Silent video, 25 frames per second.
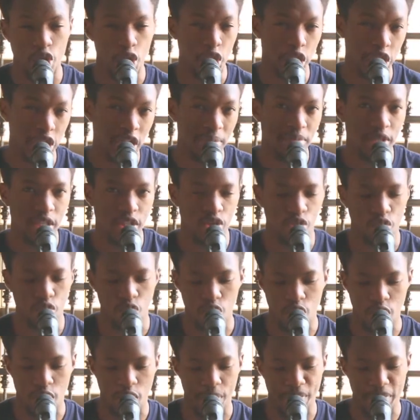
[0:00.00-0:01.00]
you're subject to the
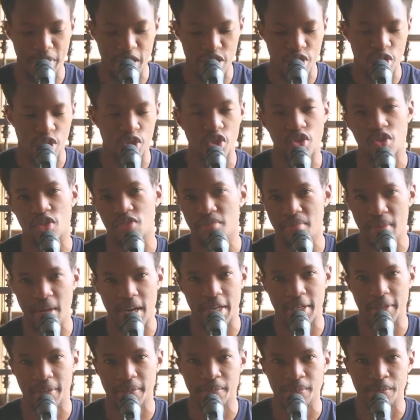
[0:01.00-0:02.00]
opinions of
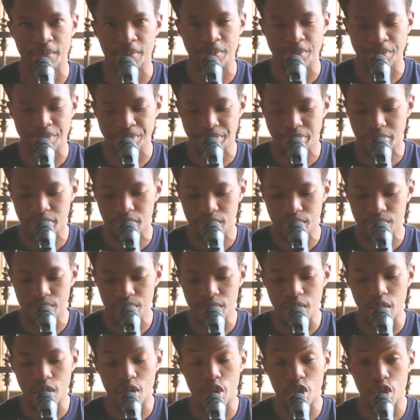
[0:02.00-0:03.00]
man,
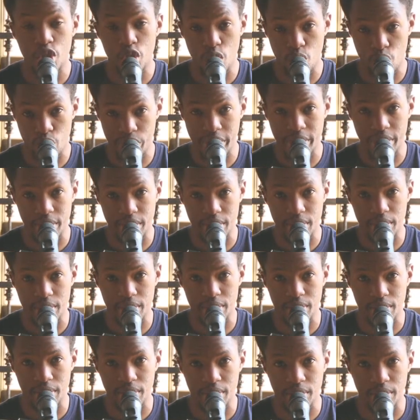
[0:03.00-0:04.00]
you will
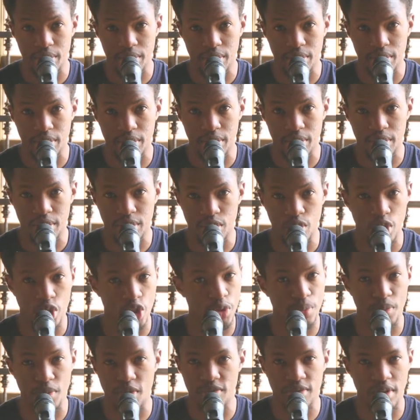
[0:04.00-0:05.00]

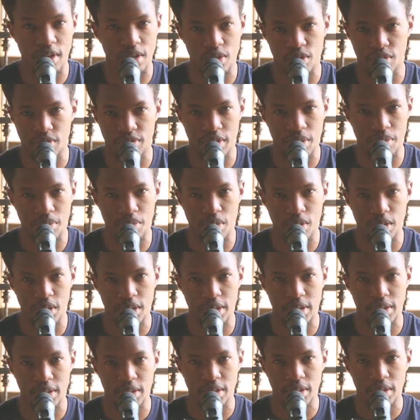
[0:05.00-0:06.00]
not move out of the
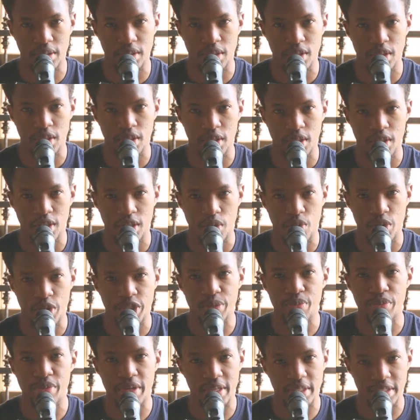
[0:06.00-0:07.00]
boat.
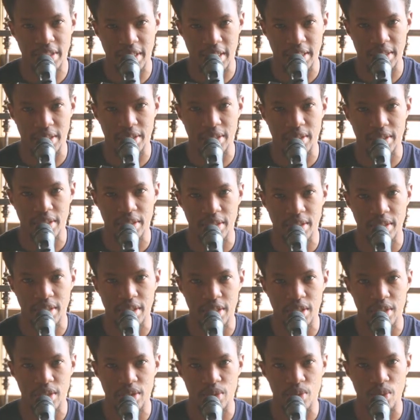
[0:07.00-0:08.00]
Which brings us
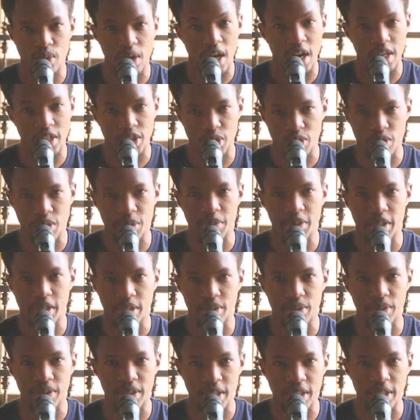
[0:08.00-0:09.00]
to our scripture
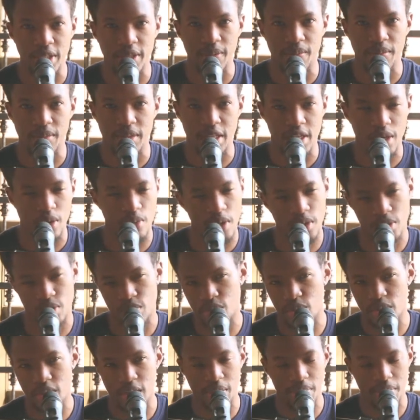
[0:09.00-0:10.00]
today that I want to
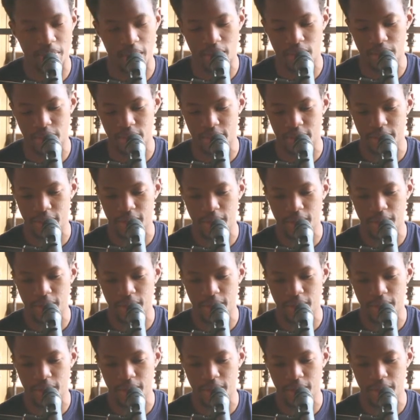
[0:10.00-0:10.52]
talk about.